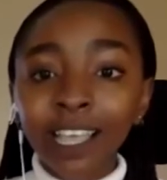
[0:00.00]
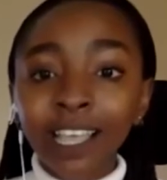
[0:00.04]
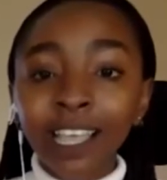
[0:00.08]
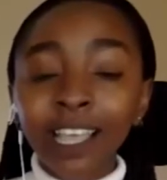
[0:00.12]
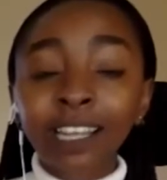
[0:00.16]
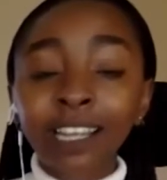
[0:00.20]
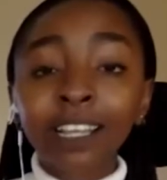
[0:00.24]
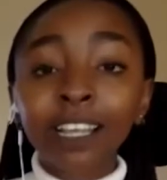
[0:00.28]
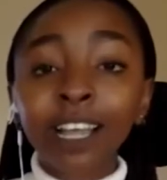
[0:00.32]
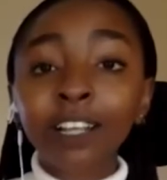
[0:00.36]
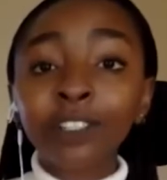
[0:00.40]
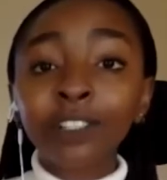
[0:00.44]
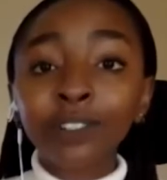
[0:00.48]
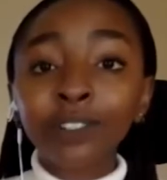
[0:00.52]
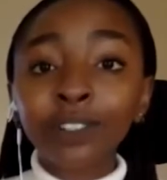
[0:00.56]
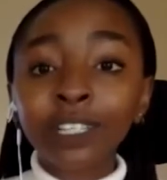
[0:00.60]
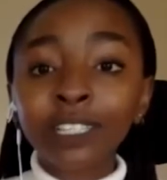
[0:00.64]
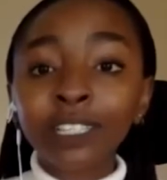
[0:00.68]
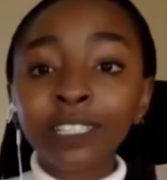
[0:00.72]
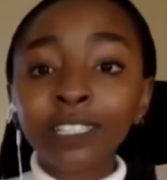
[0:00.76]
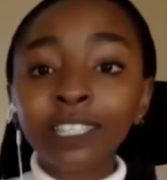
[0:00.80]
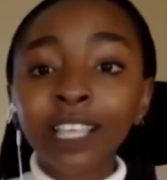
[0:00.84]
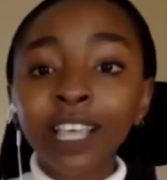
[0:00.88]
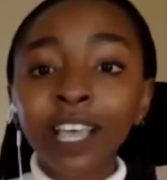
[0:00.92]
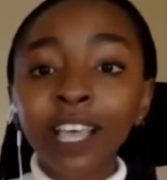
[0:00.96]
in
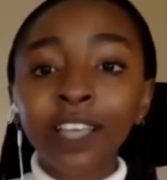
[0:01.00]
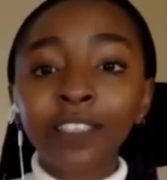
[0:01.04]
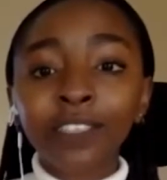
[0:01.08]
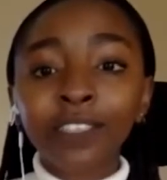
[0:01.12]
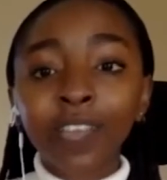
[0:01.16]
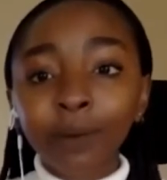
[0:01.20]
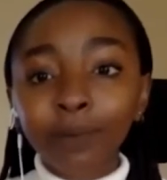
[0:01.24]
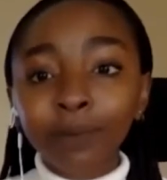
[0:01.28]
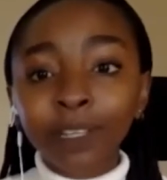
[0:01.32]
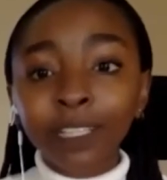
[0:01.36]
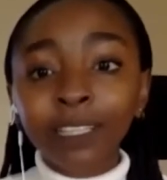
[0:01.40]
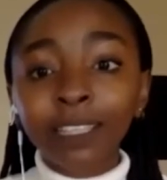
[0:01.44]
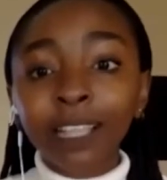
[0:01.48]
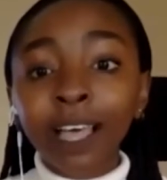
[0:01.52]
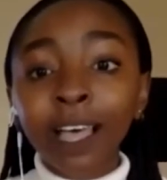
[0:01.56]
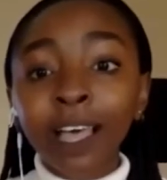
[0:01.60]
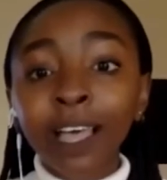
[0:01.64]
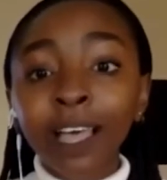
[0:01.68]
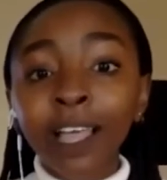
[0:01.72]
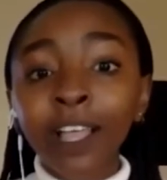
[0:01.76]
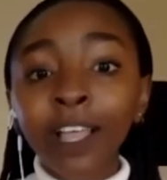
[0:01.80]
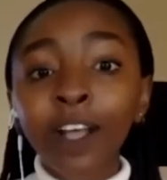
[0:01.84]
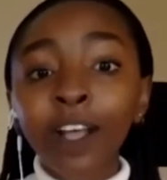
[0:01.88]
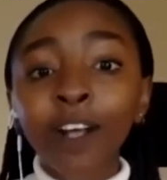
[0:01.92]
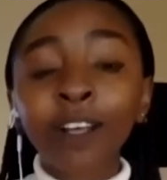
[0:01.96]
countries that
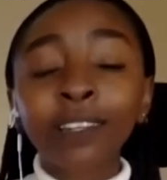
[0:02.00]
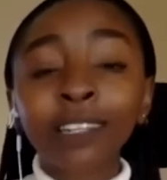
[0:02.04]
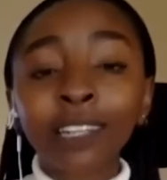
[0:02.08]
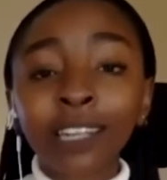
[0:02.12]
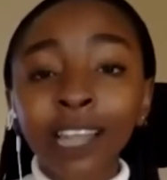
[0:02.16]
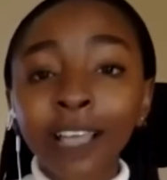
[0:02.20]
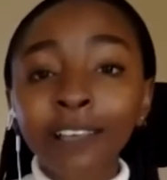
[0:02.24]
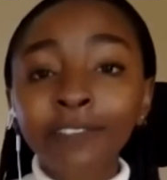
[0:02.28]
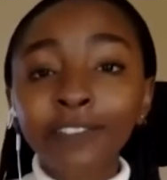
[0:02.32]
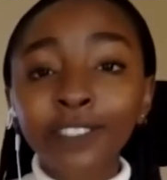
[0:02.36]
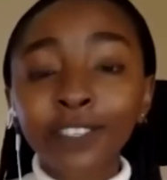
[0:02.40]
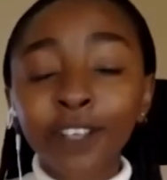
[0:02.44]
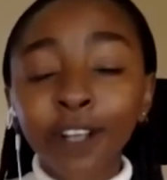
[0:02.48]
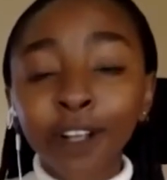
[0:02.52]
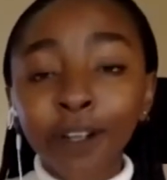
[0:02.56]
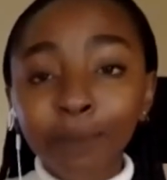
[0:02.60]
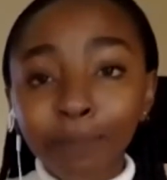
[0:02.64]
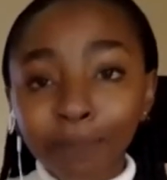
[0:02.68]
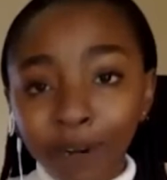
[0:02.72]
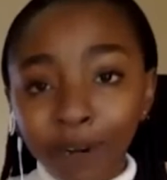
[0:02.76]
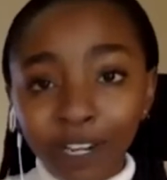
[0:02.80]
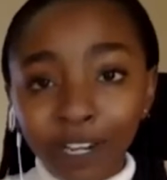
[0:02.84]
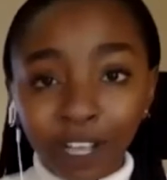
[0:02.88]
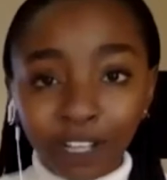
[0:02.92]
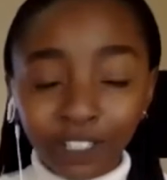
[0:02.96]
rely on
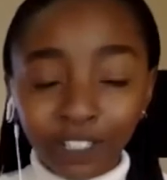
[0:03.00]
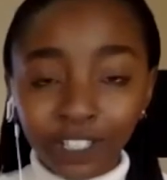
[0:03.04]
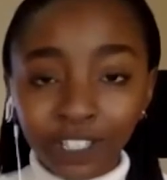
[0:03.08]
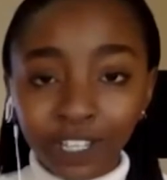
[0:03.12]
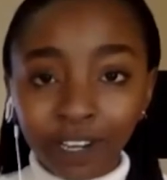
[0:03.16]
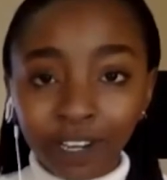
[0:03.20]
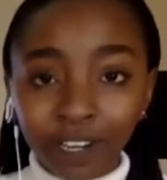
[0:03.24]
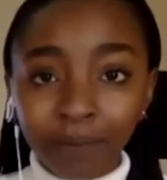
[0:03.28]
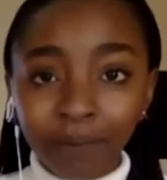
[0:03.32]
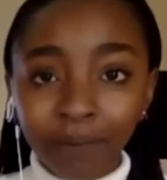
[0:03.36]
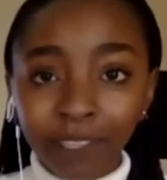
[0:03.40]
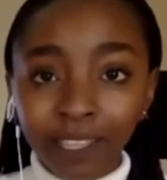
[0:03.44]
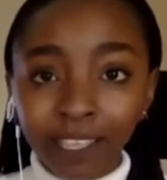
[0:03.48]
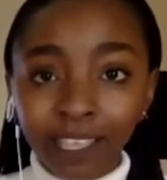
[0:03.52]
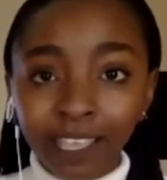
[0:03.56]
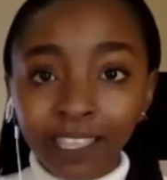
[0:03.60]
livestock production.